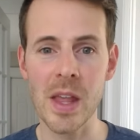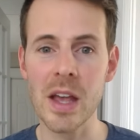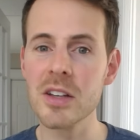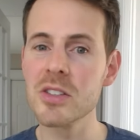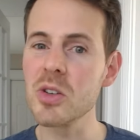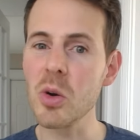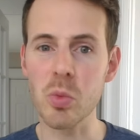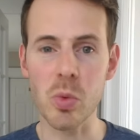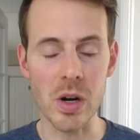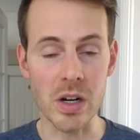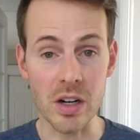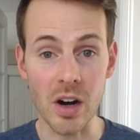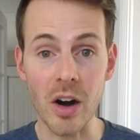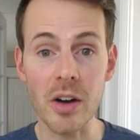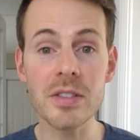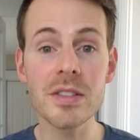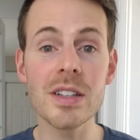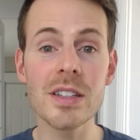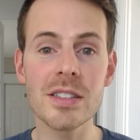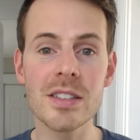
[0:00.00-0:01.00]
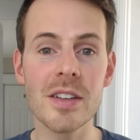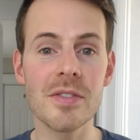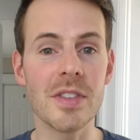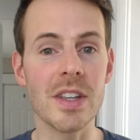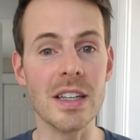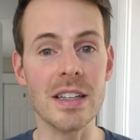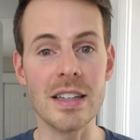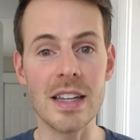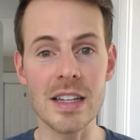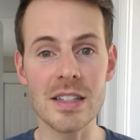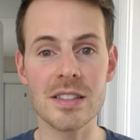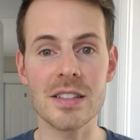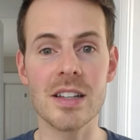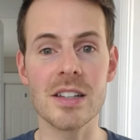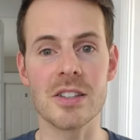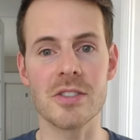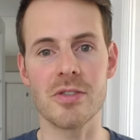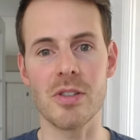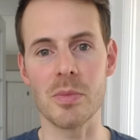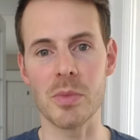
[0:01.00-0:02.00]
So regardless of the
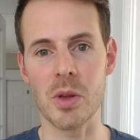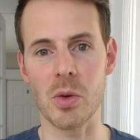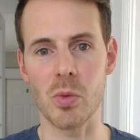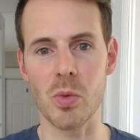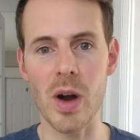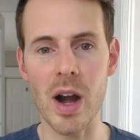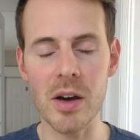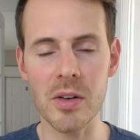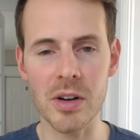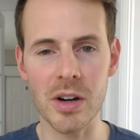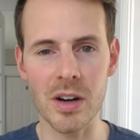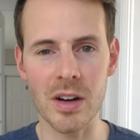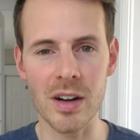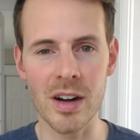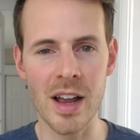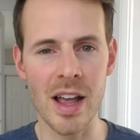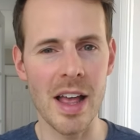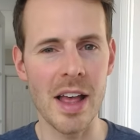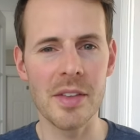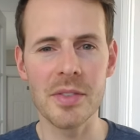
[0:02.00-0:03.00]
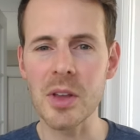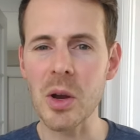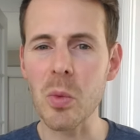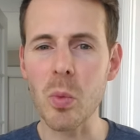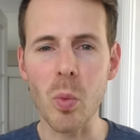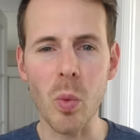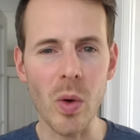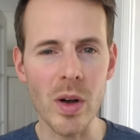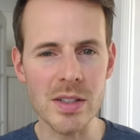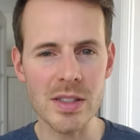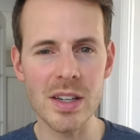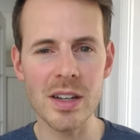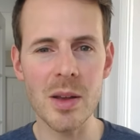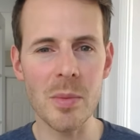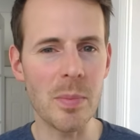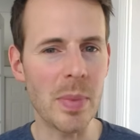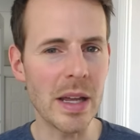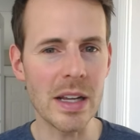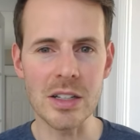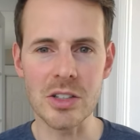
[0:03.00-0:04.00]
distance from the router, there wasn't a
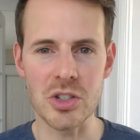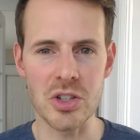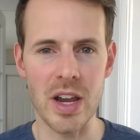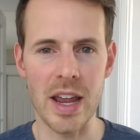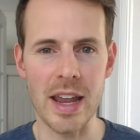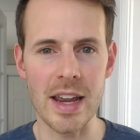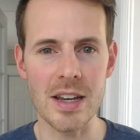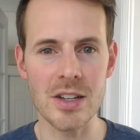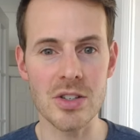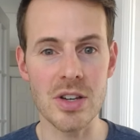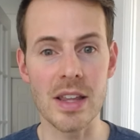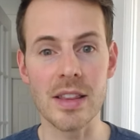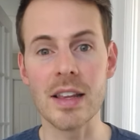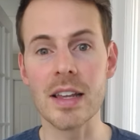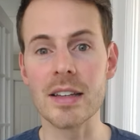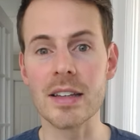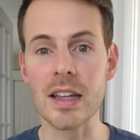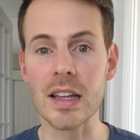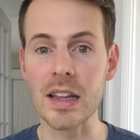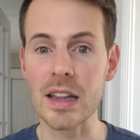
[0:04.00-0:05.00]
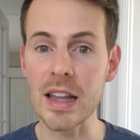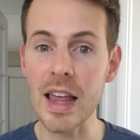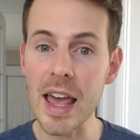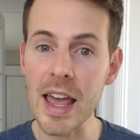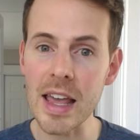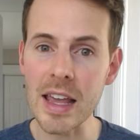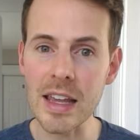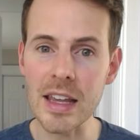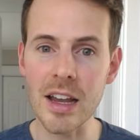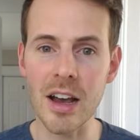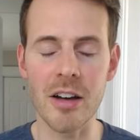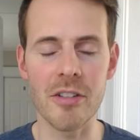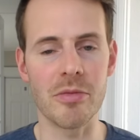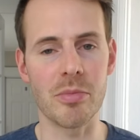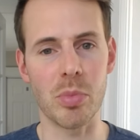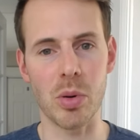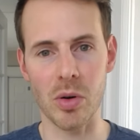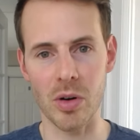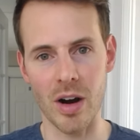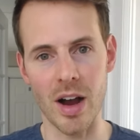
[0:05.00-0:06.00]
big change in the delay of
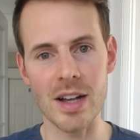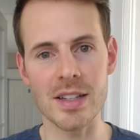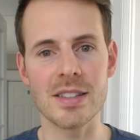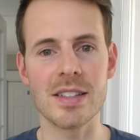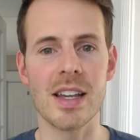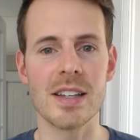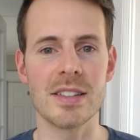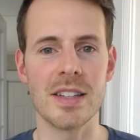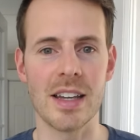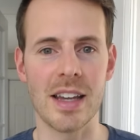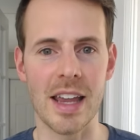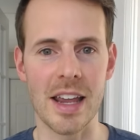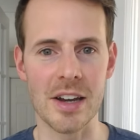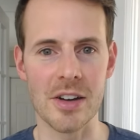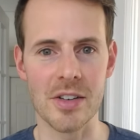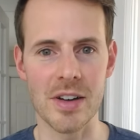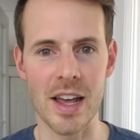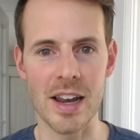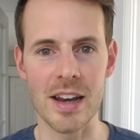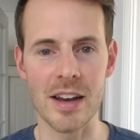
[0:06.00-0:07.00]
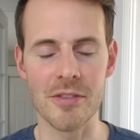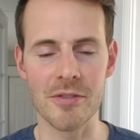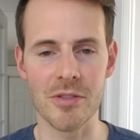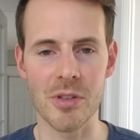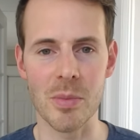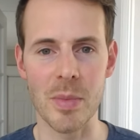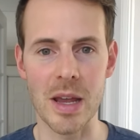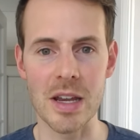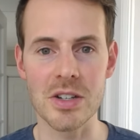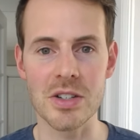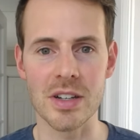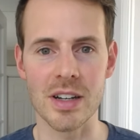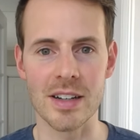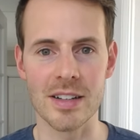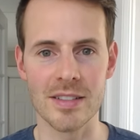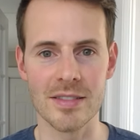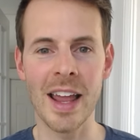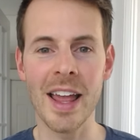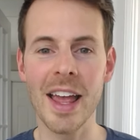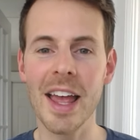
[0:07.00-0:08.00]
processing internet information.
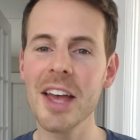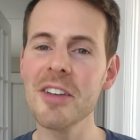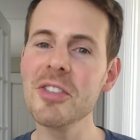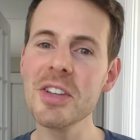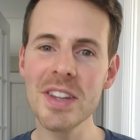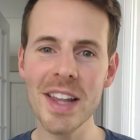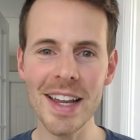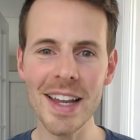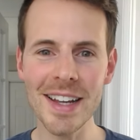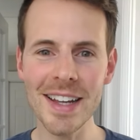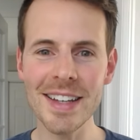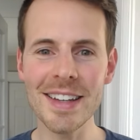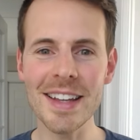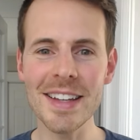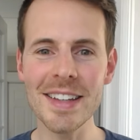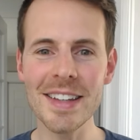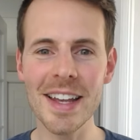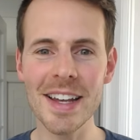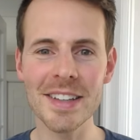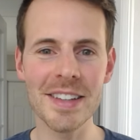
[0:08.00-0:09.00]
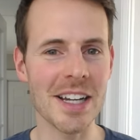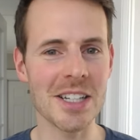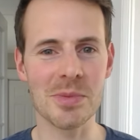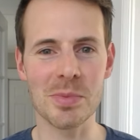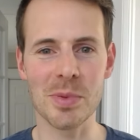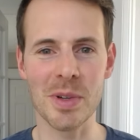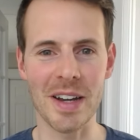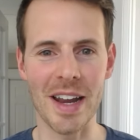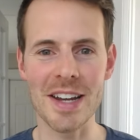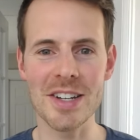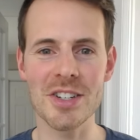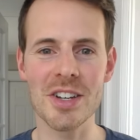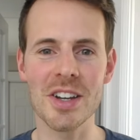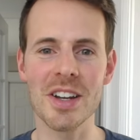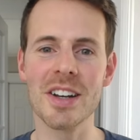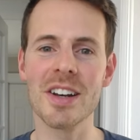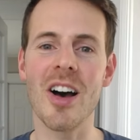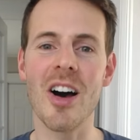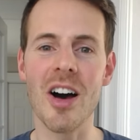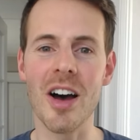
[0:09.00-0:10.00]
If you'd like a detailed
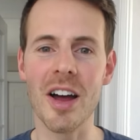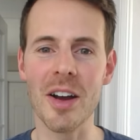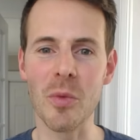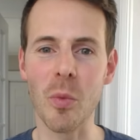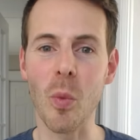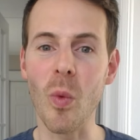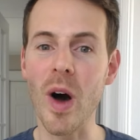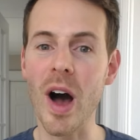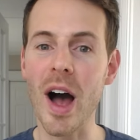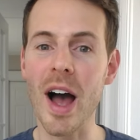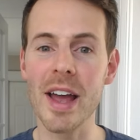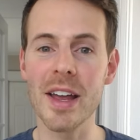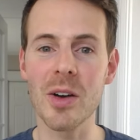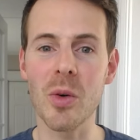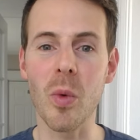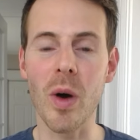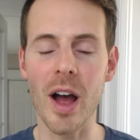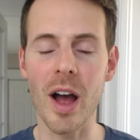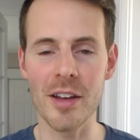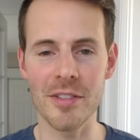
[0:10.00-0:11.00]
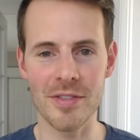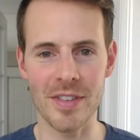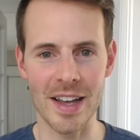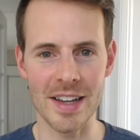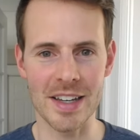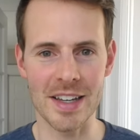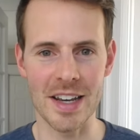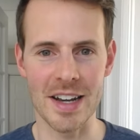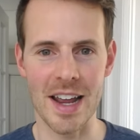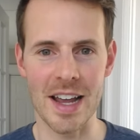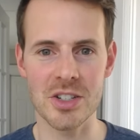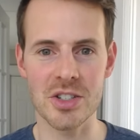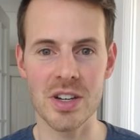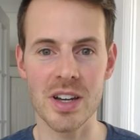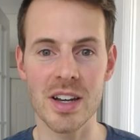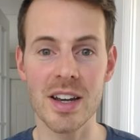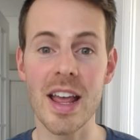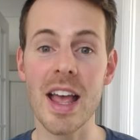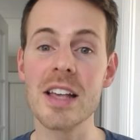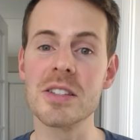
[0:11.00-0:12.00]
explanation on why a Wi-Fi
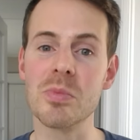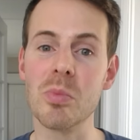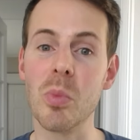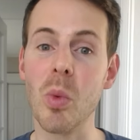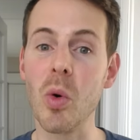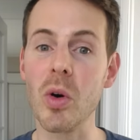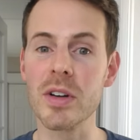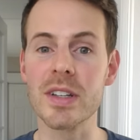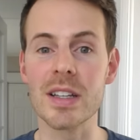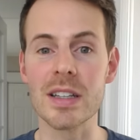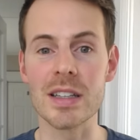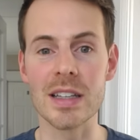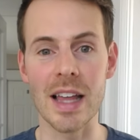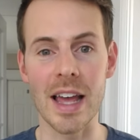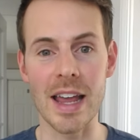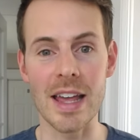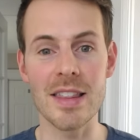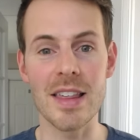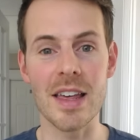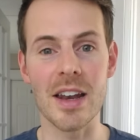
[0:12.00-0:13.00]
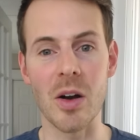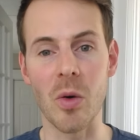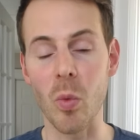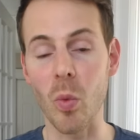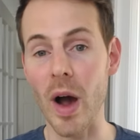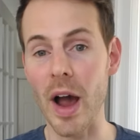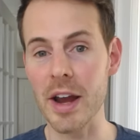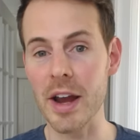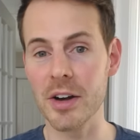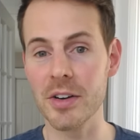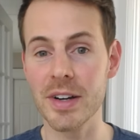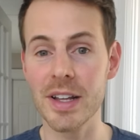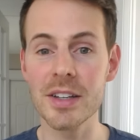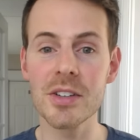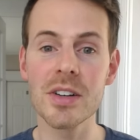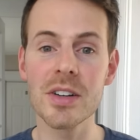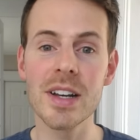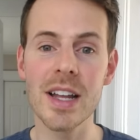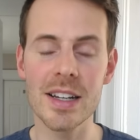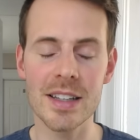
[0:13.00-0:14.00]
connection has more delay than a wired
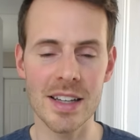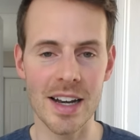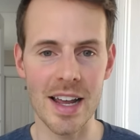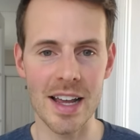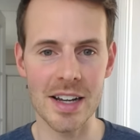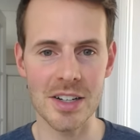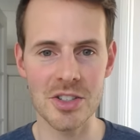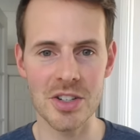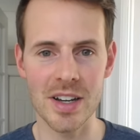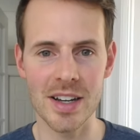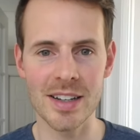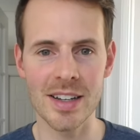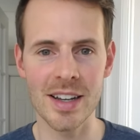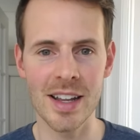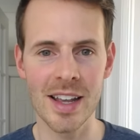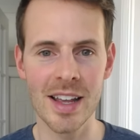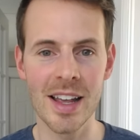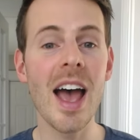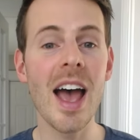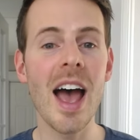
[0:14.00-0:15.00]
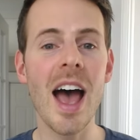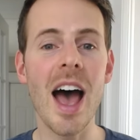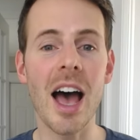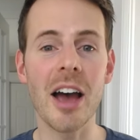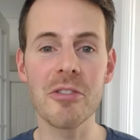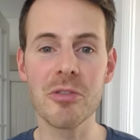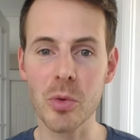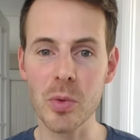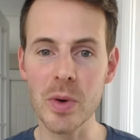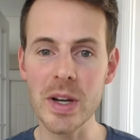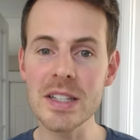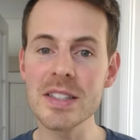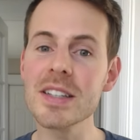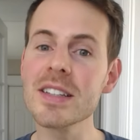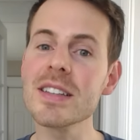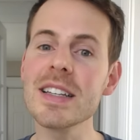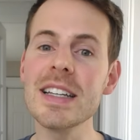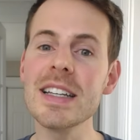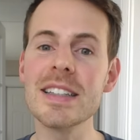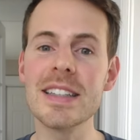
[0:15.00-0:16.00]
internet connection, I've
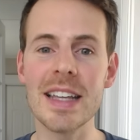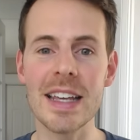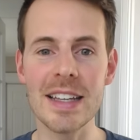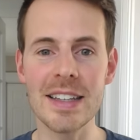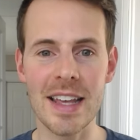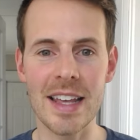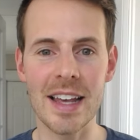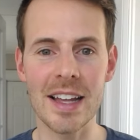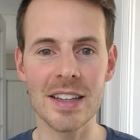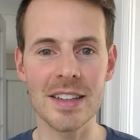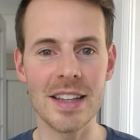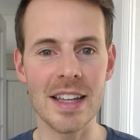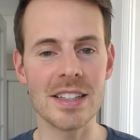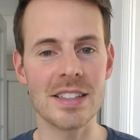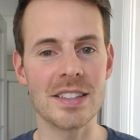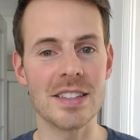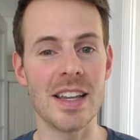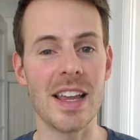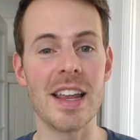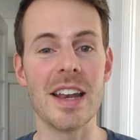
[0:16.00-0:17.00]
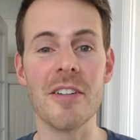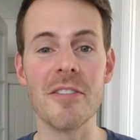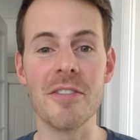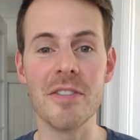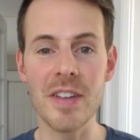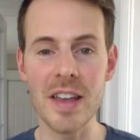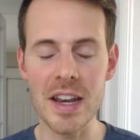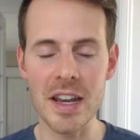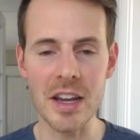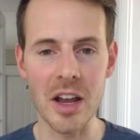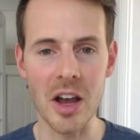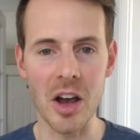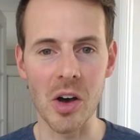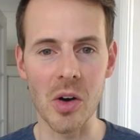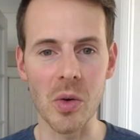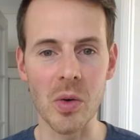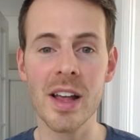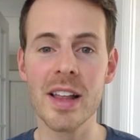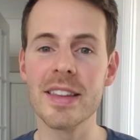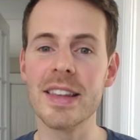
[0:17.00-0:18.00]
recently detailed this in a
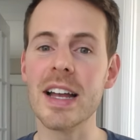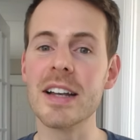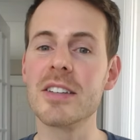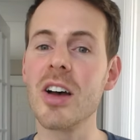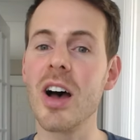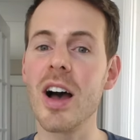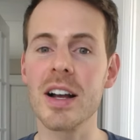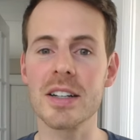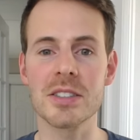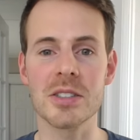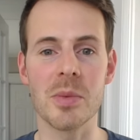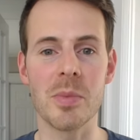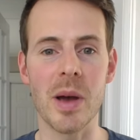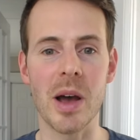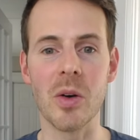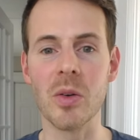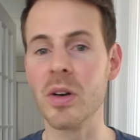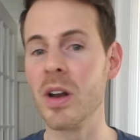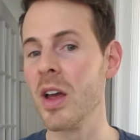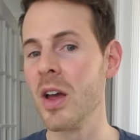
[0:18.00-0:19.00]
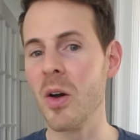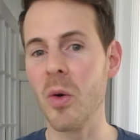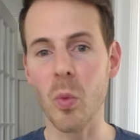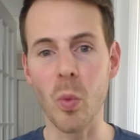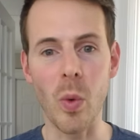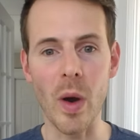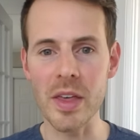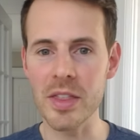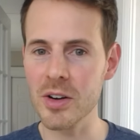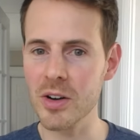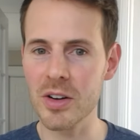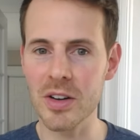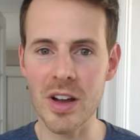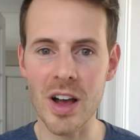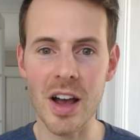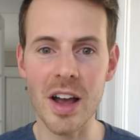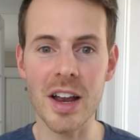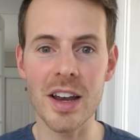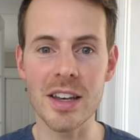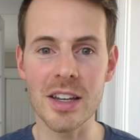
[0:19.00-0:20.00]
video that talks about whether or
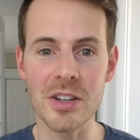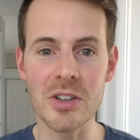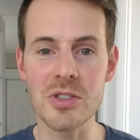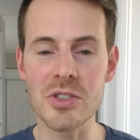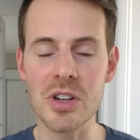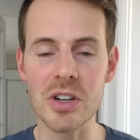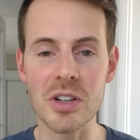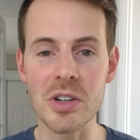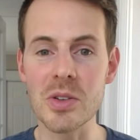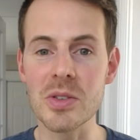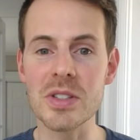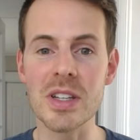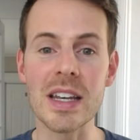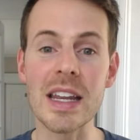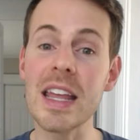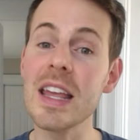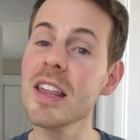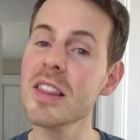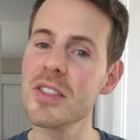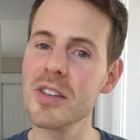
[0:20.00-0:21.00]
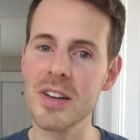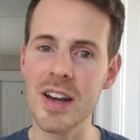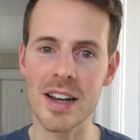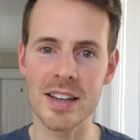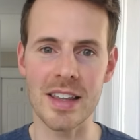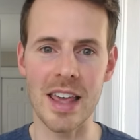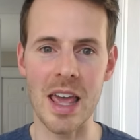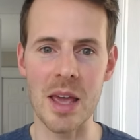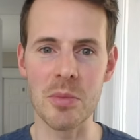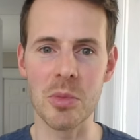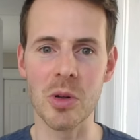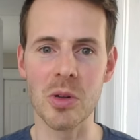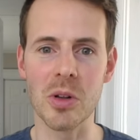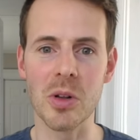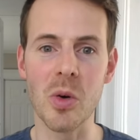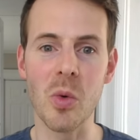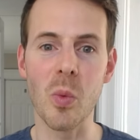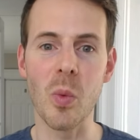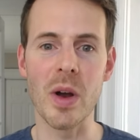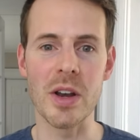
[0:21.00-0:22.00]
not you should use an ethernet cable
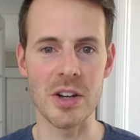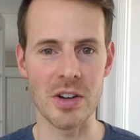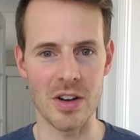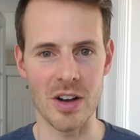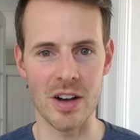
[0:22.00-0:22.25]
when you're